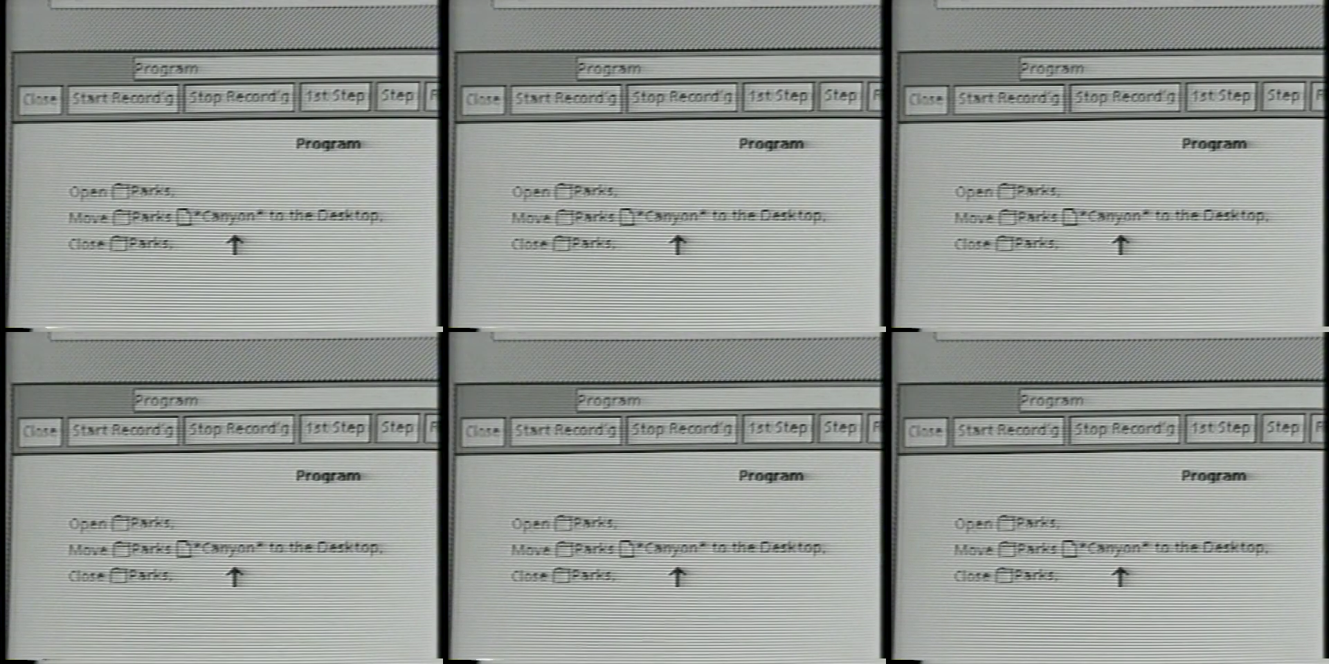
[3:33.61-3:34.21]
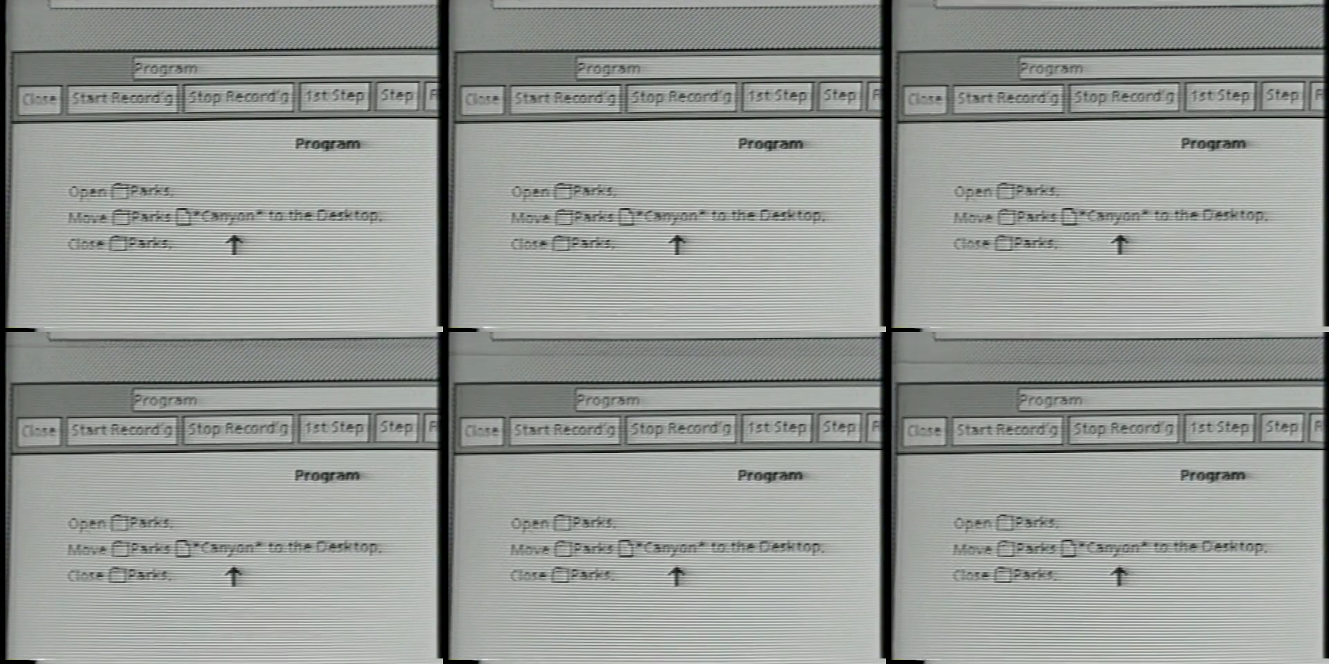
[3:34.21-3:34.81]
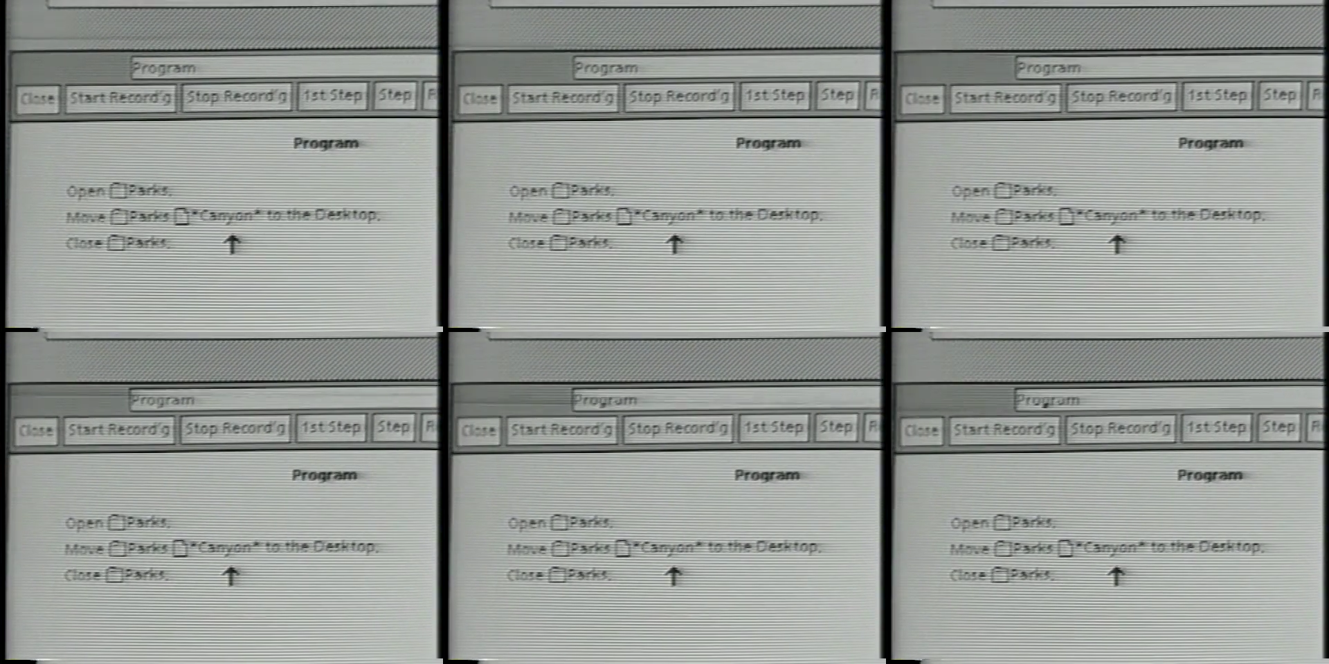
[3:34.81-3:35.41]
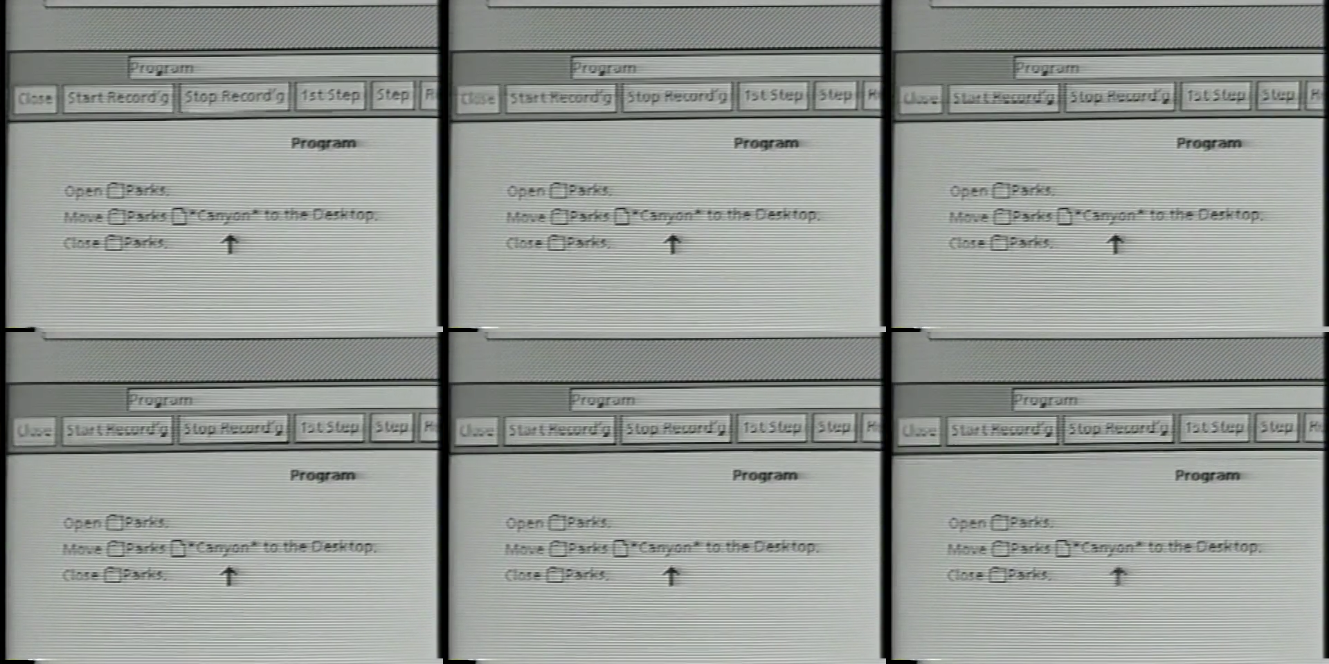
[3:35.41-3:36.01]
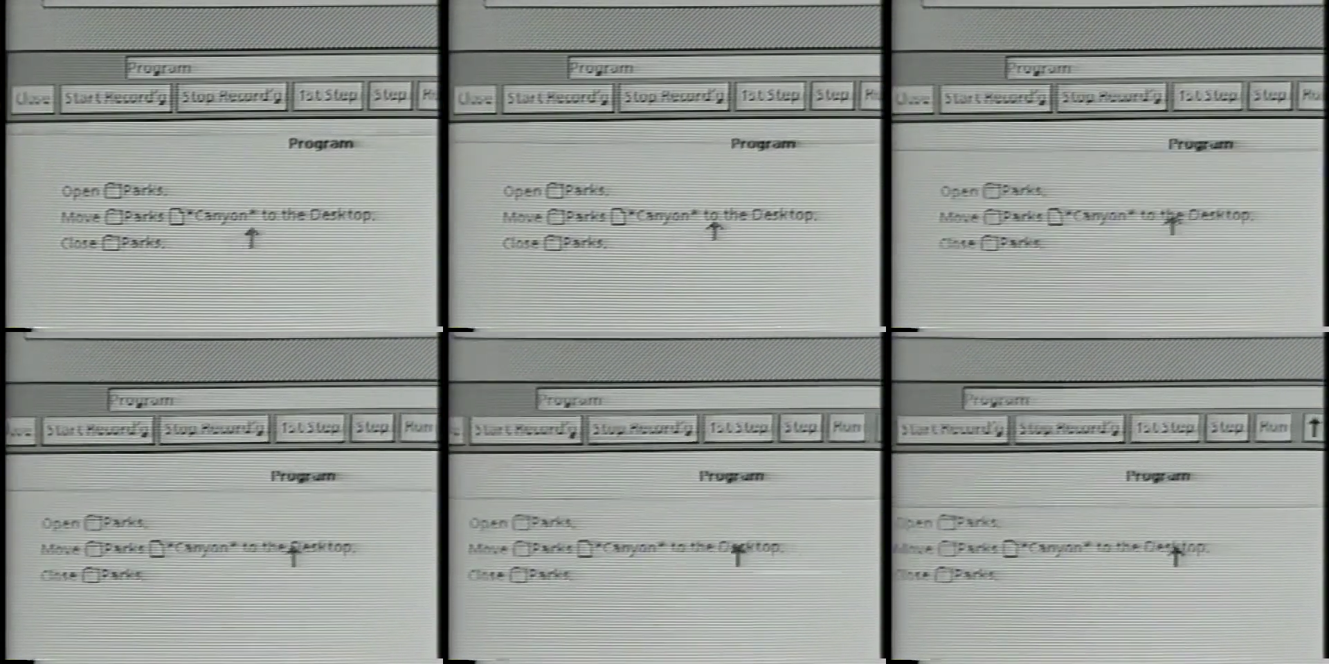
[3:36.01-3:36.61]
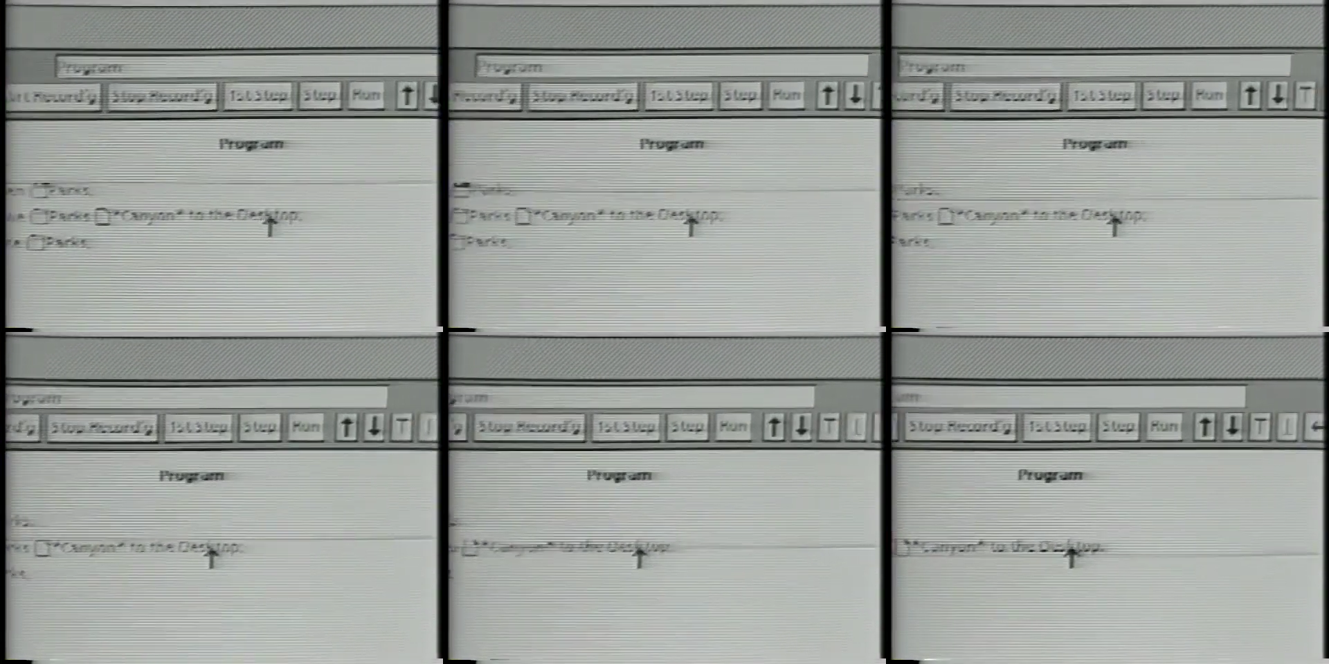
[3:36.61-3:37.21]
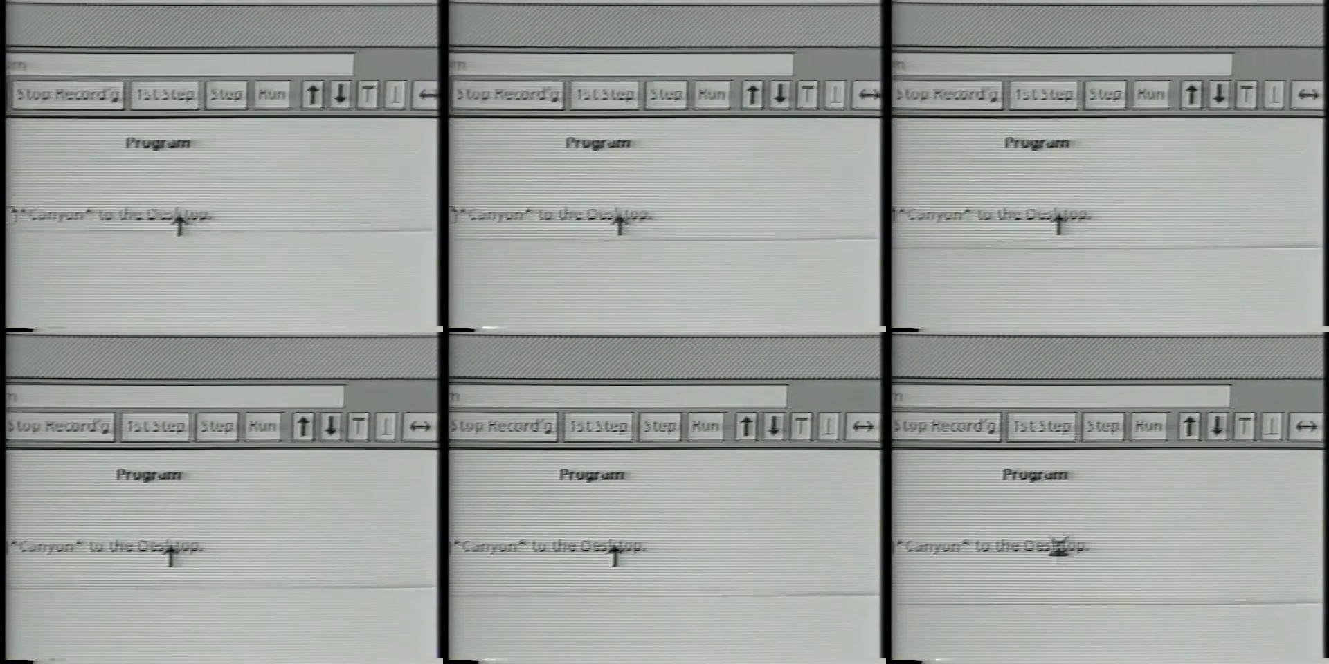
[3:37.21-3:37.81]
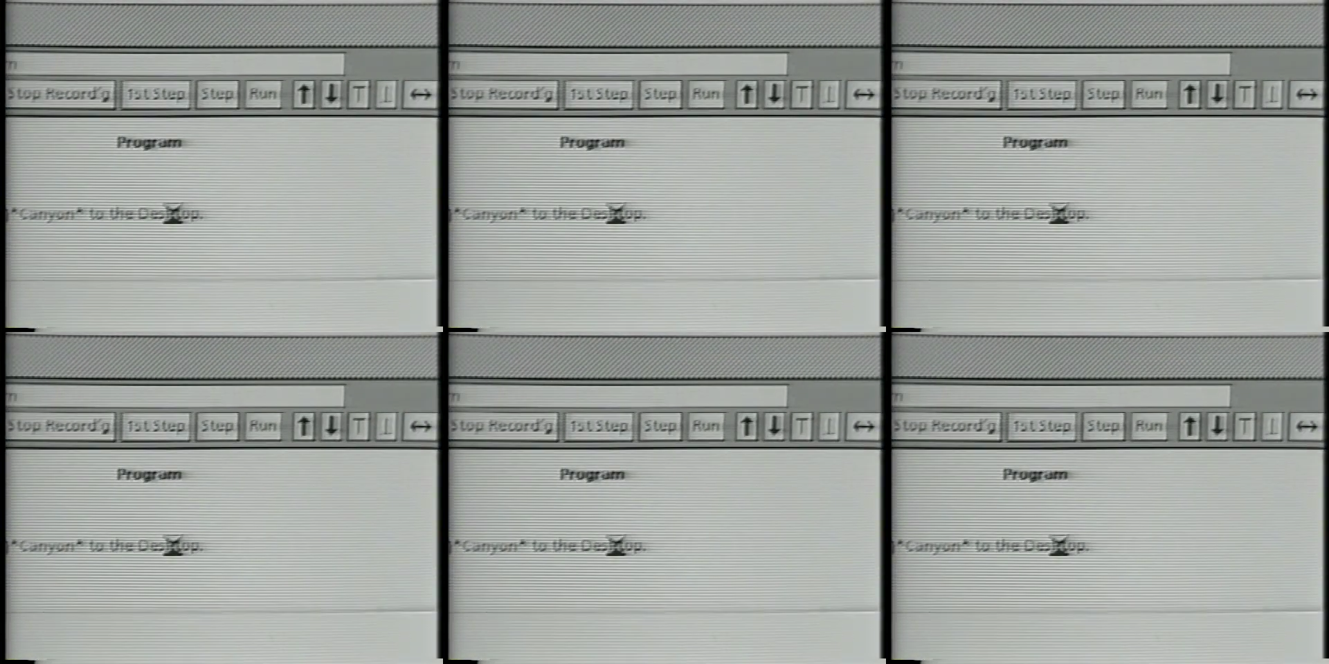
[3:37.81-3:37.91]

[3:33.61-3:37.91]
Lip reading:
Nobody's mouth can be seen.